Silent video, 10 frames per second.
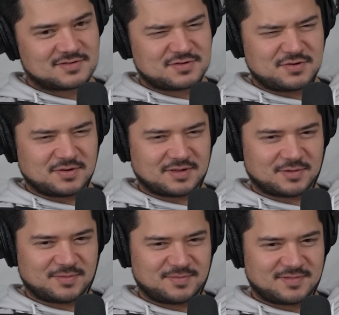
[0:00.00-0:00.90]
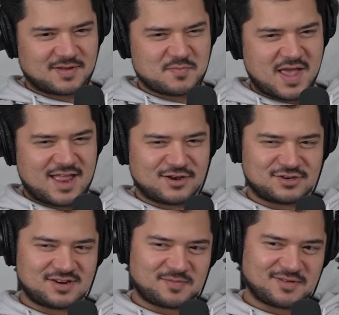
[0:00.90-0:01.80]
Screw your little
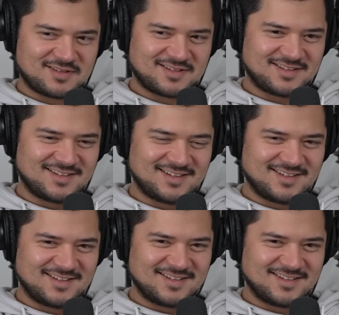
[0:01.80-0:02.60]
companionship. All